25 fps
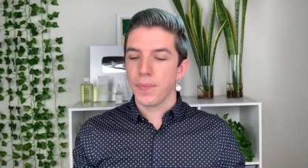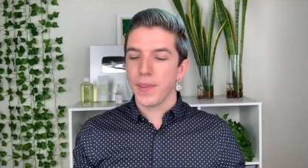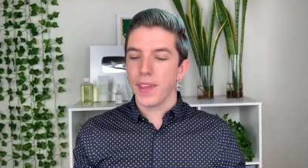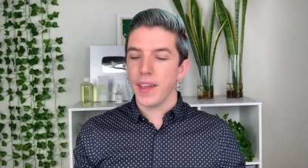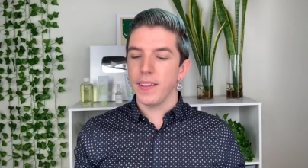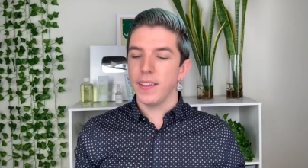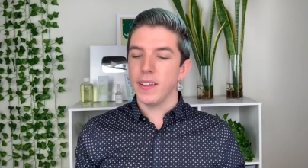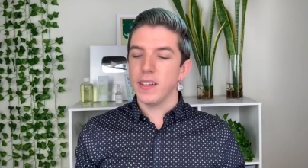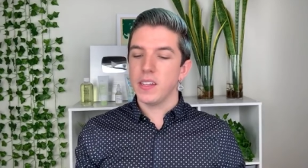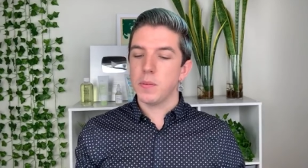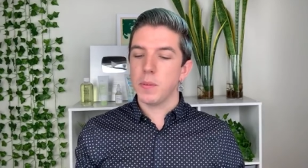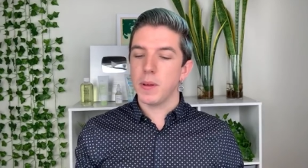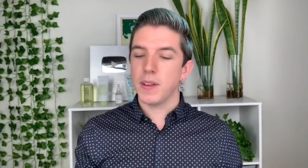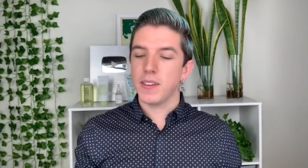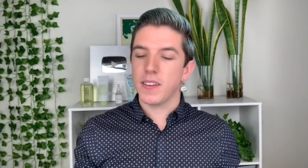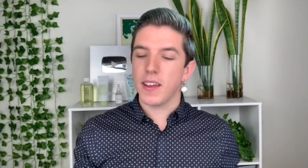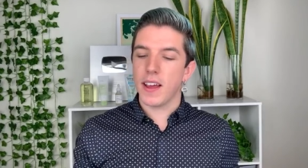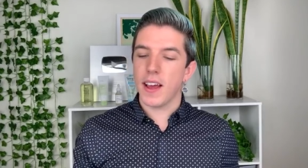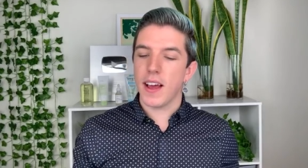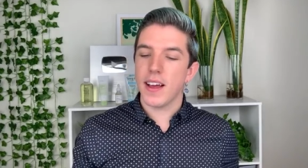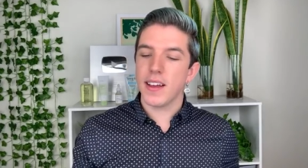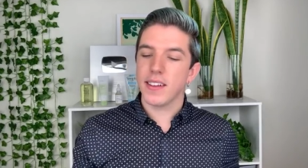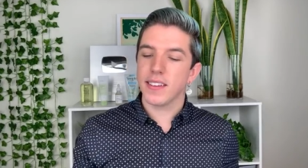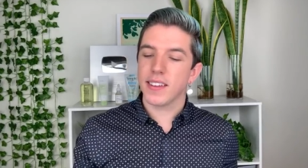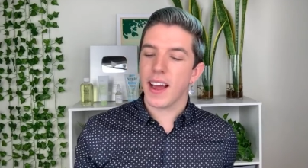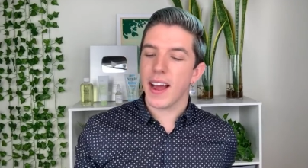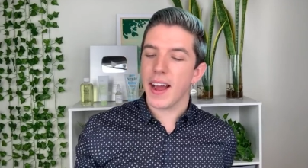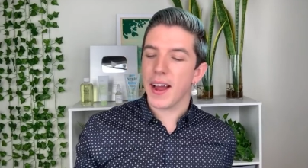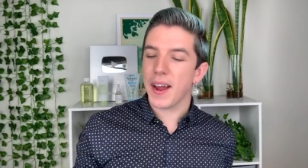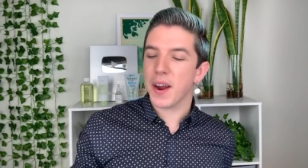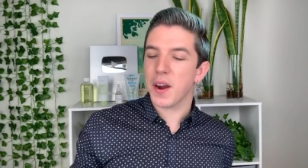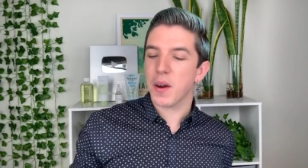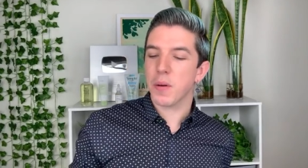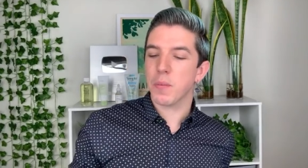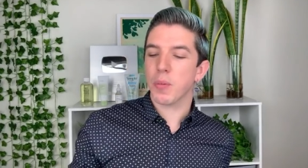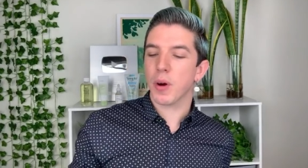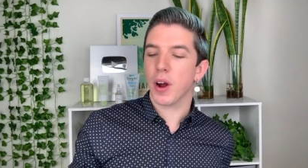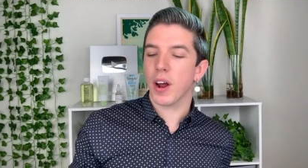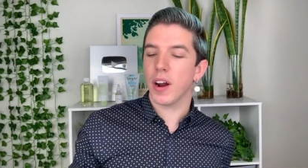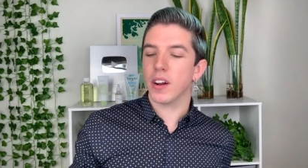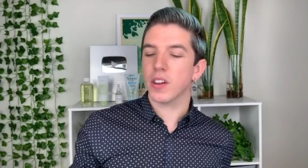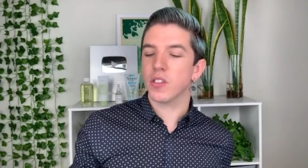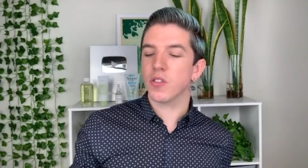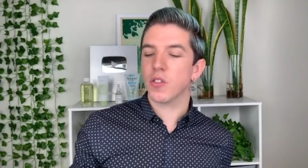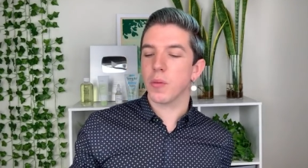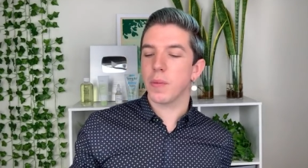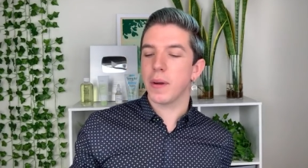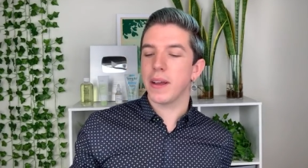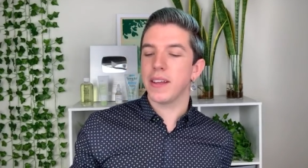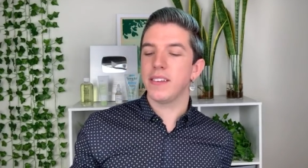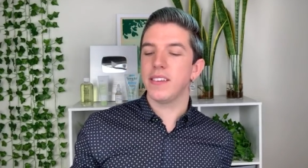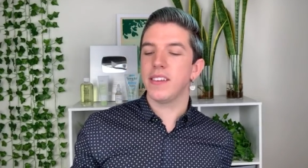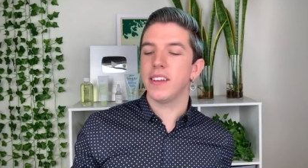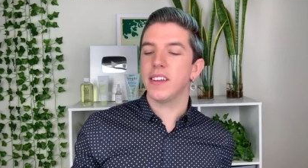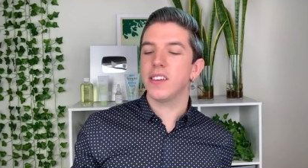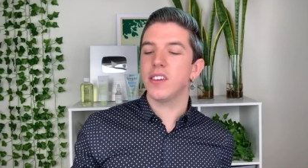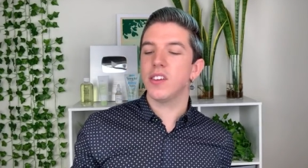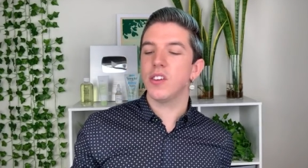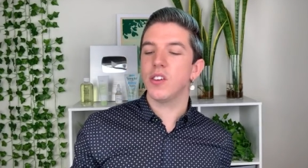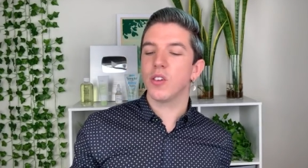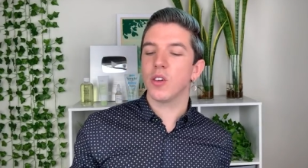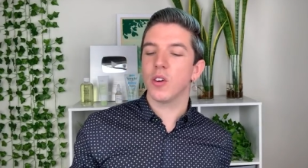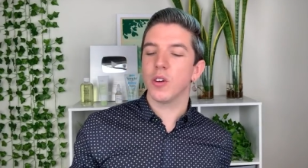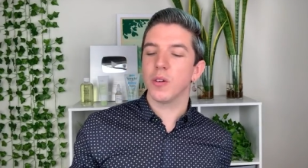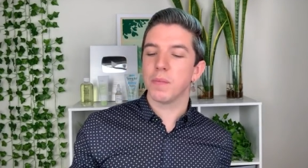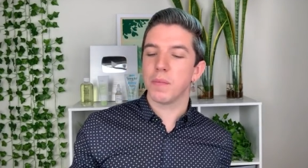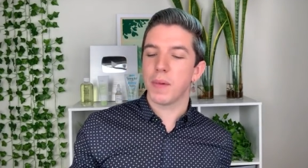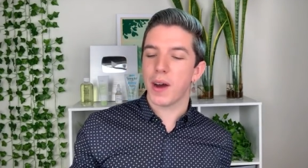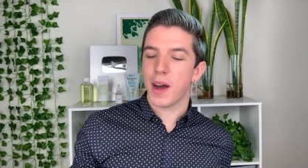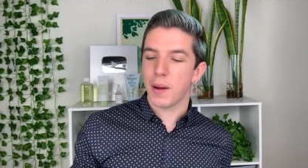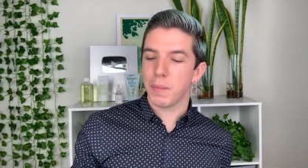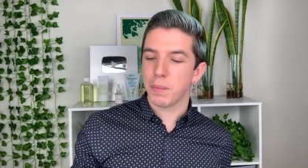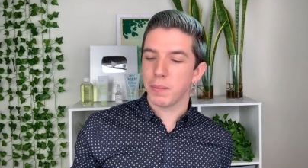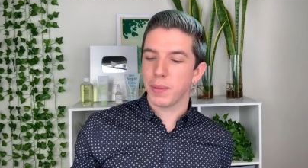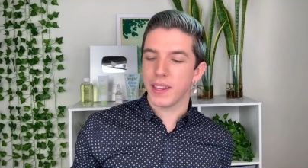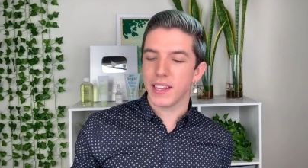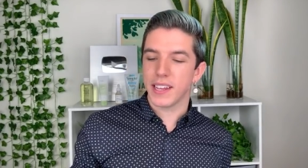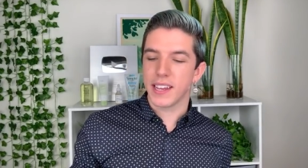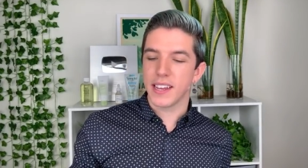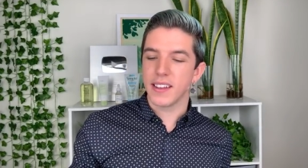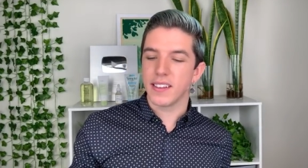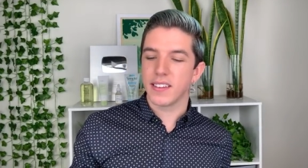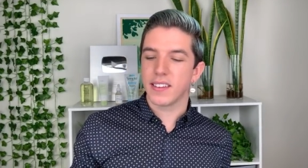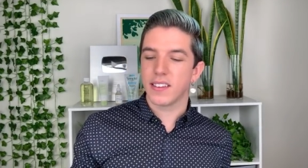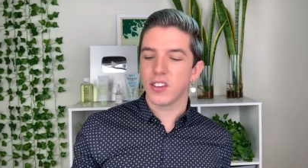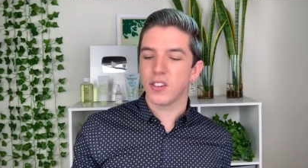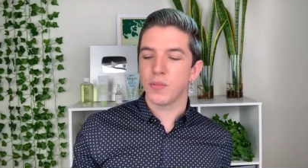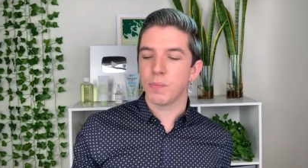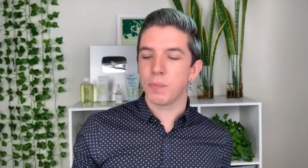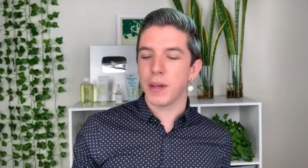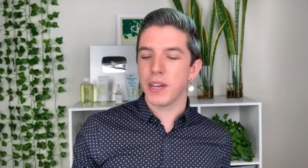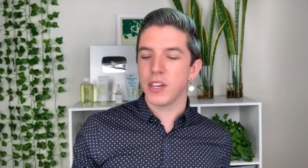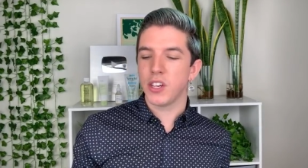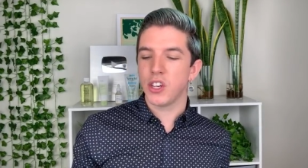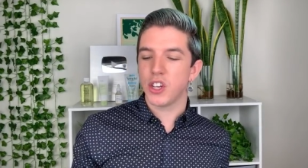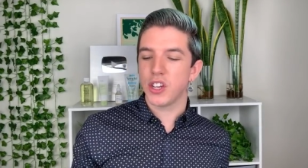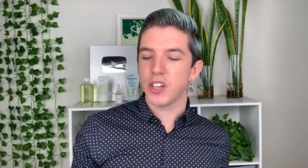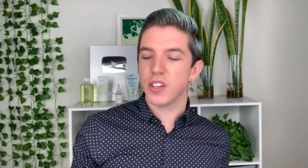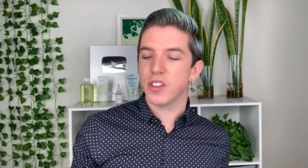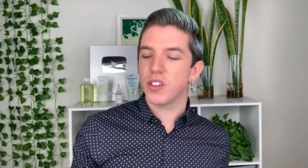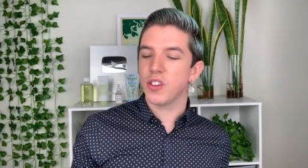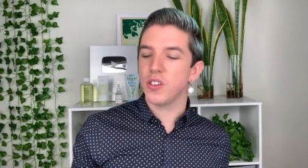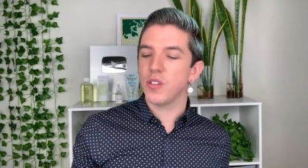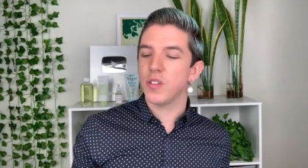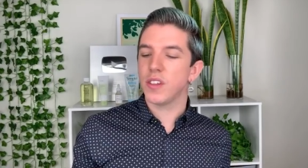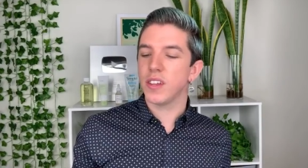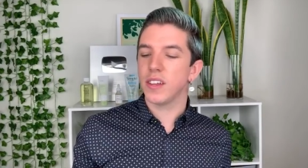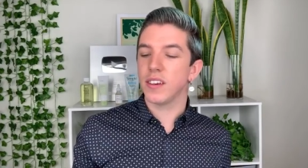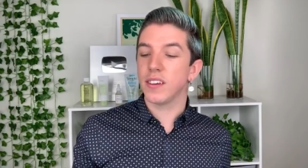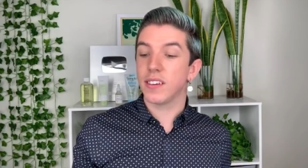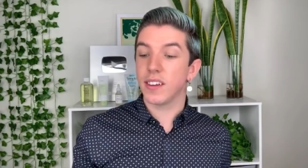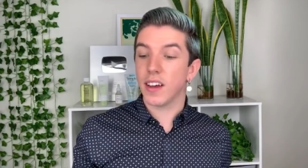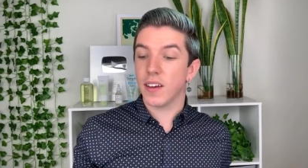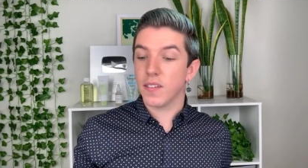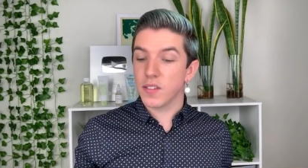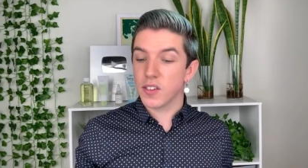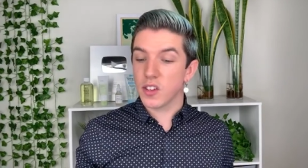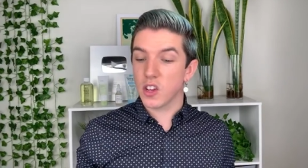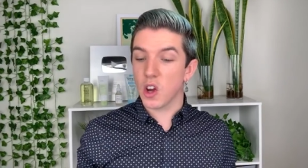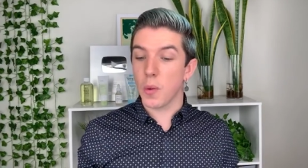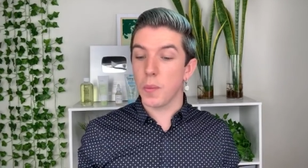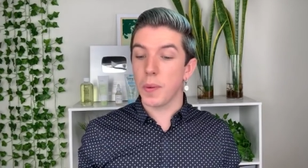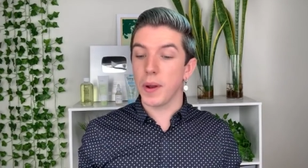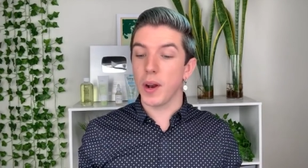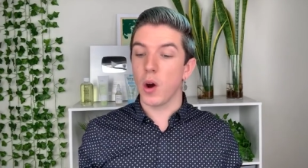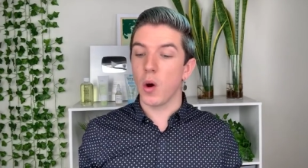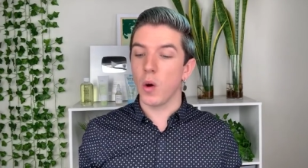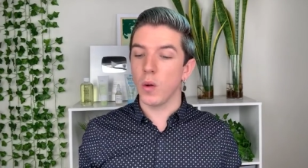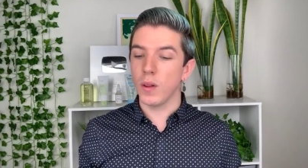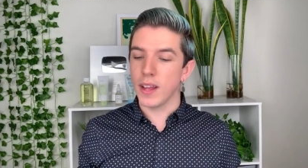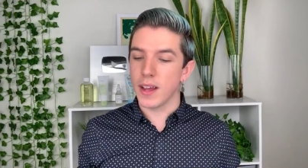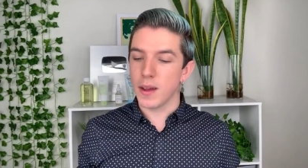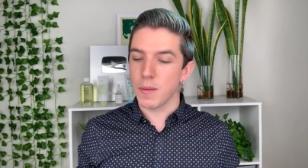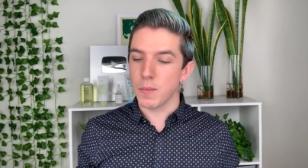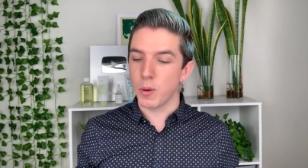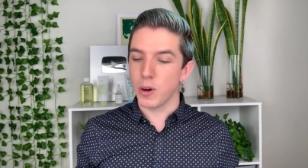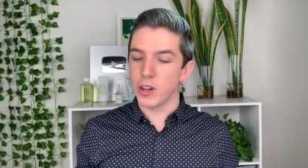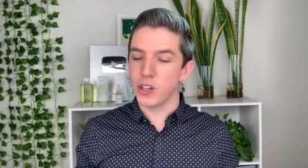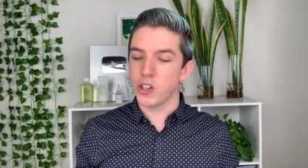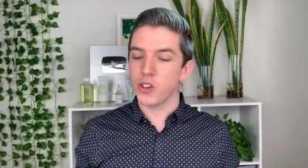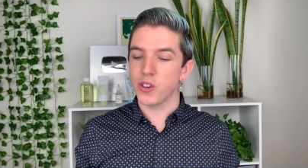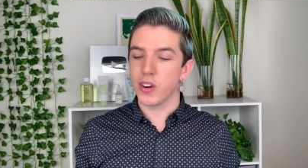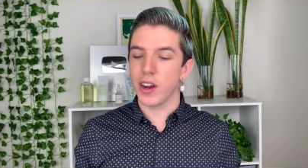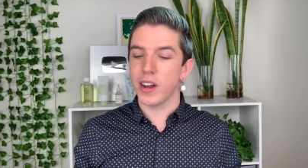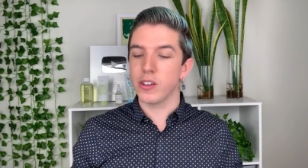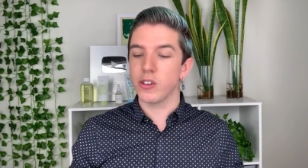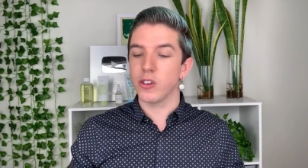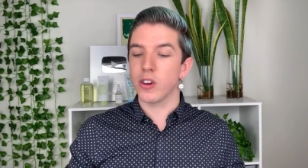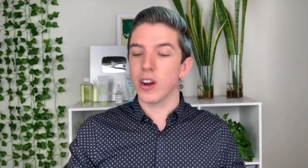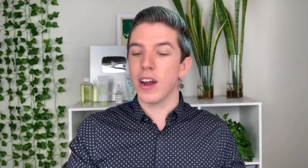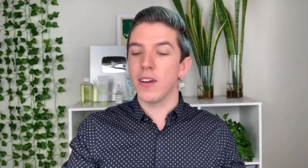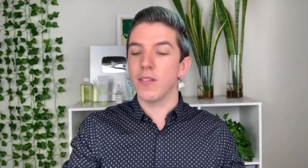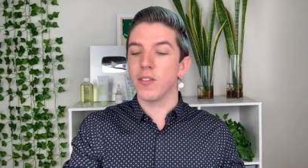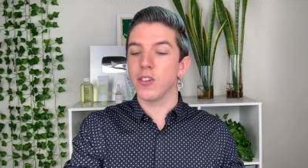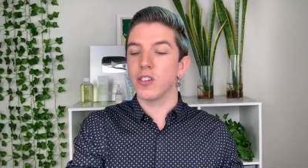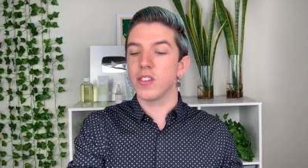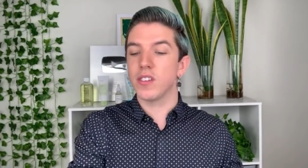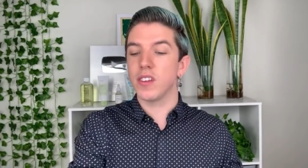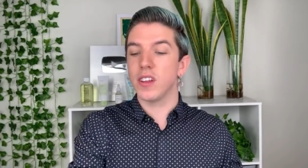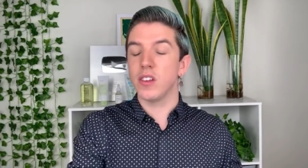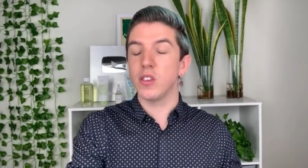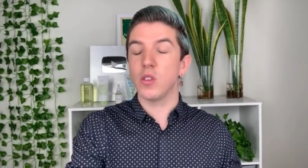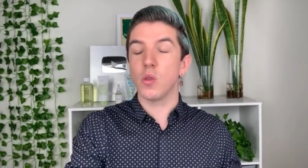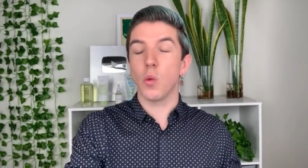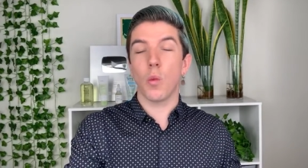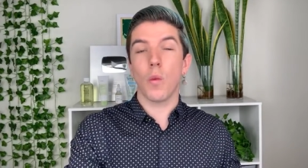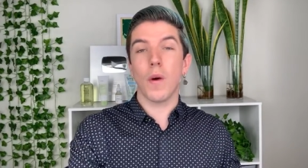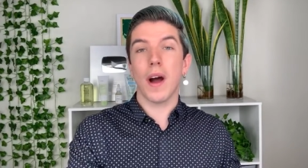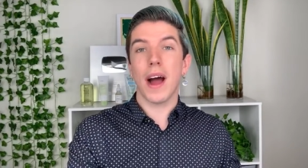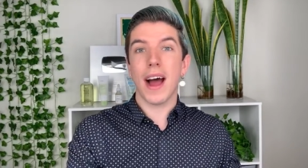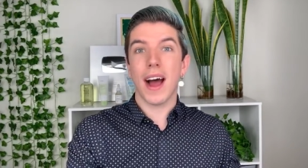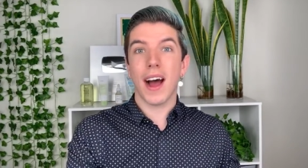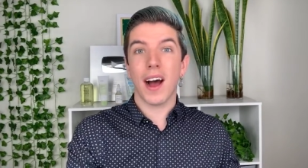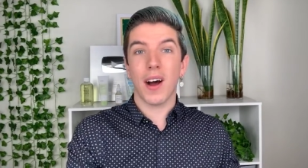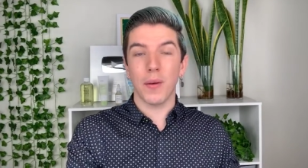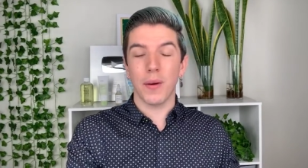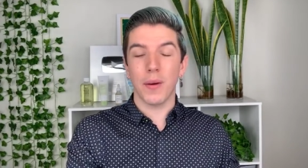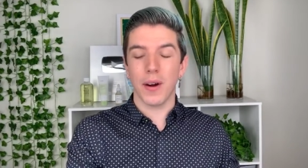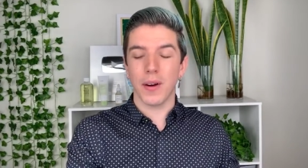Elizabeth says, Hi Hyram, products for my 60 year old mom, please. Been just using Dove soap and Olay moisturizer ever since. Wow.